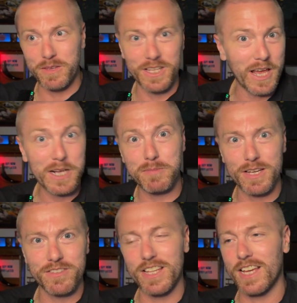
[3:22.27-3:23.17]
to be the next
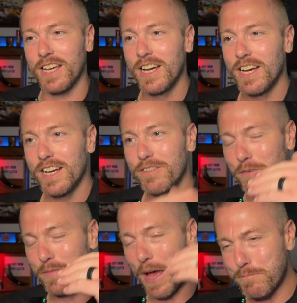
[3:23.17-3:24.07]
big thing.
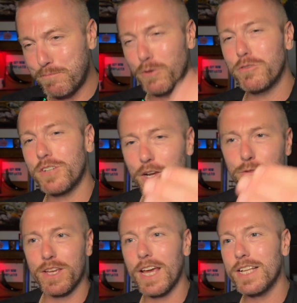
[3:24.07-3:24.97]
From that bullshit
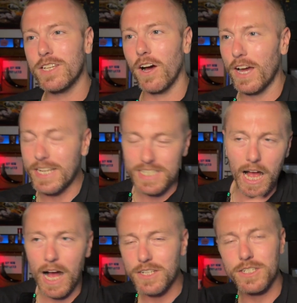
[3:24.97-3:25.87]
creator, it's
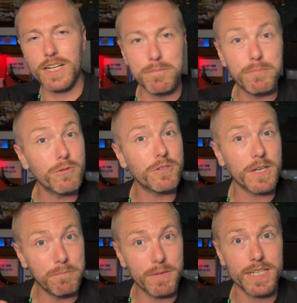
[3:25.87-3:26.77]
actually a
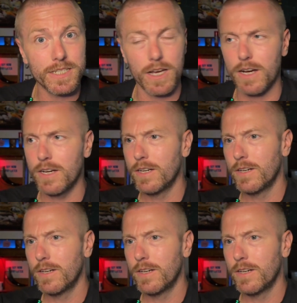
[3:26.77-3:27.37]
bullshit meter.